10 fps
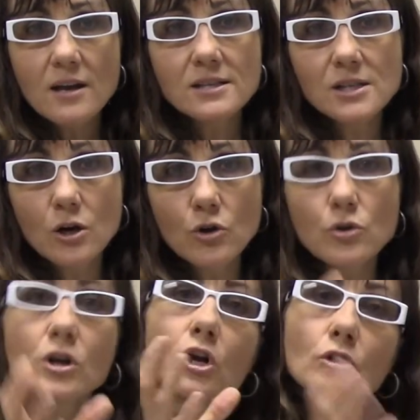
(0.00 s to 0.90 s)
So
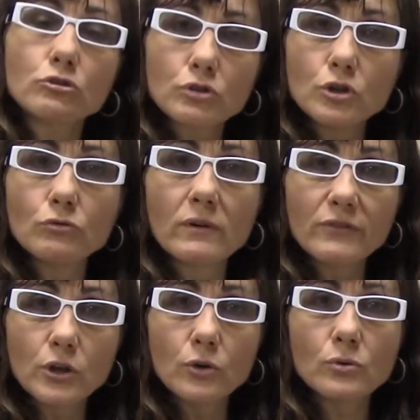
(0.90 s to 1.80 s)
you can go through,
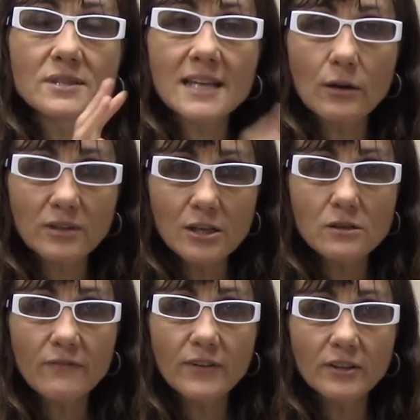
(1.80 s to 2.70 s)
review, see how
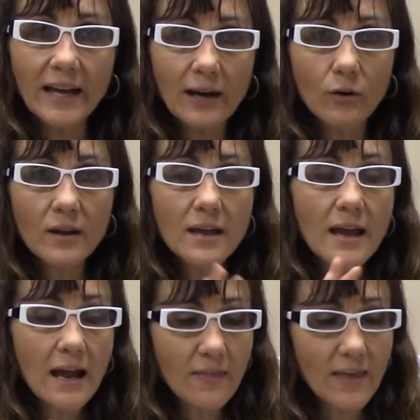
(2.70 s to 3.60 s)
things are filled out,
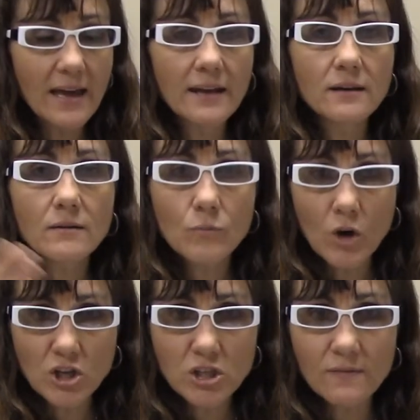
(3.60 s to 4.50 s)
and then
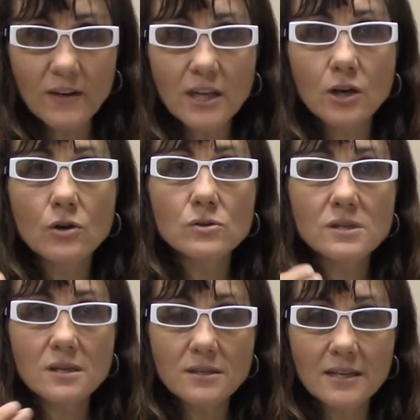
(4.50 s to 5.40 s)
watch the
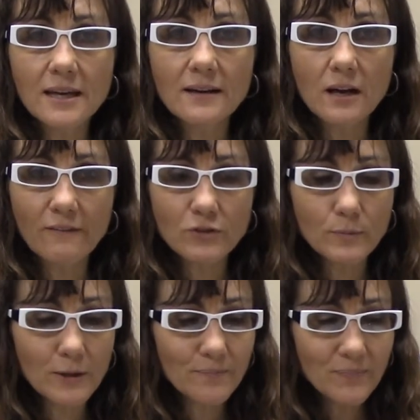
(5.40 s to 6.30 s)
videos to get
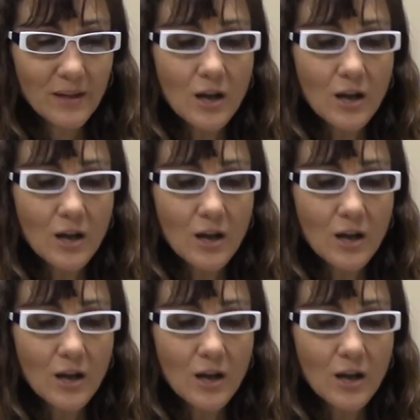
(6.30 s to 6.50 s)
comfortable.